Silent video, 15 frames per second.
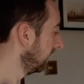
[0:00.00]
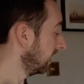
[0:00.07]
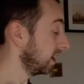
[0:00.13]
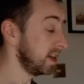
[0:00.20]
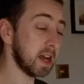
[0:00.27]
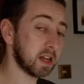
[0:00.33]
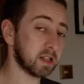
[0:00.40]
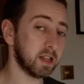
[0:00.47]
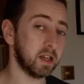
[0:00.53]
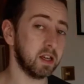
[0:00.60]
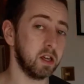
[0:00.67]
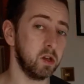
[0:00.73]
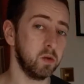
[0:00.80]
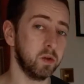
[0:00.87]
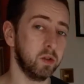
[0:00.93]
Next thing
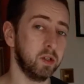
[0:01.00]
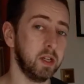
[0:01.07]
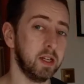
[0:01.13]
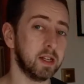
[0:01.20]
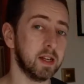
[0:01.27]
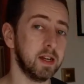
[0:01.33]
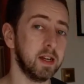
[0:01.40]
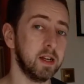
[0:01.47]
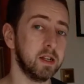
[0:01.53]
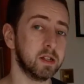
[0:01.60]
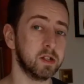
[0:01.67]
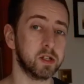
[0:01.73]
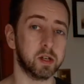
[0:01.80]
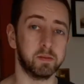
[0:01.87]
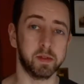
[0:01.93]
you will need is
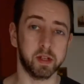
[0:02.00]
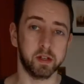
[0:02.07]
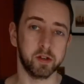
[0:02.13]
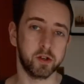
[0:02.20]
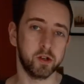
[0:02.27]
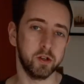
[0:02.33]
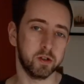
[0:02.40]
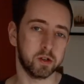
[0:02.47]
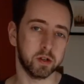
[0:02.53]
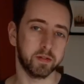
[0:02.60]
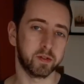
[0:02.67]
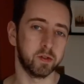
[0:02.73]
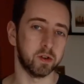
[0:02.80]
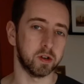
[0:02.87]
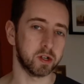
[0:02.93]
something to shoot,
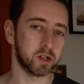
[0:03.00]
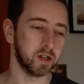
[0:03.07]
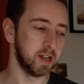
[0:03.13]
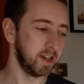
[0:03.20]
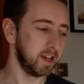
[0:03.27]
of course.